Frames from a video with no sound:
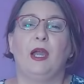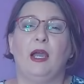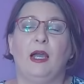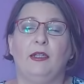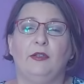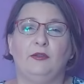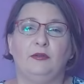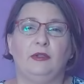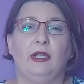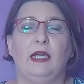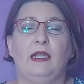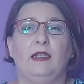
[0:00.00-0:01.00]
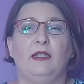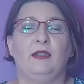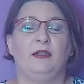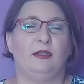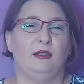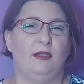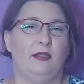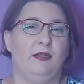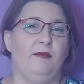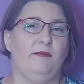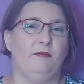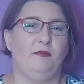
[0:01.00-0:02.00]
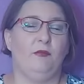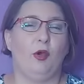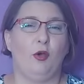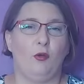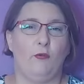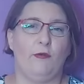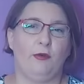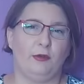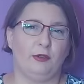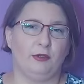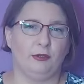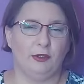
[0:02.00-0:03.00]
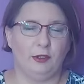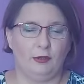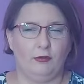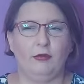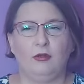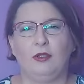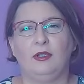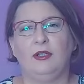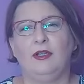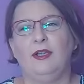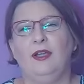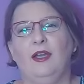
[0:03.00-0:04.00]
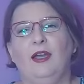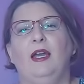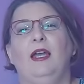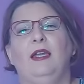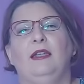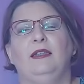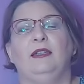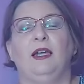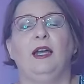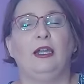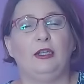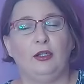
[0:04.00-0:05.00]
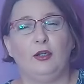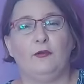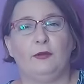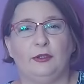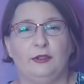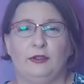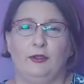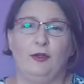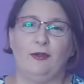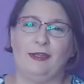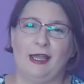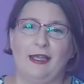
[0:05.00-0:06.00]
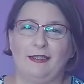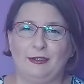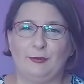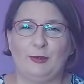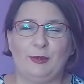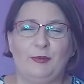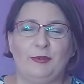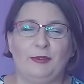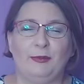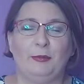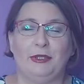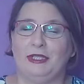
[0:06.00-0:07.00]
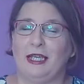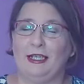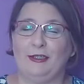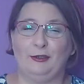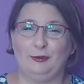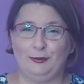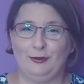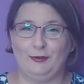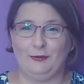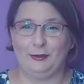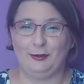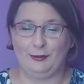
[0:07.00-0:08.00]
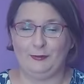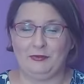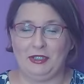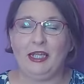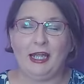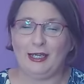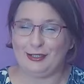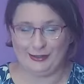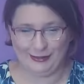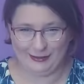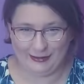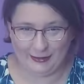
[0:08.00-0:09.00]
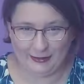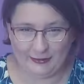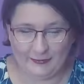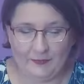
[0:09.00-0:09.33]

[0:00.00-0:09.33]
I do like overall look, and I love it on other people, but I don't love it on me. I just like it.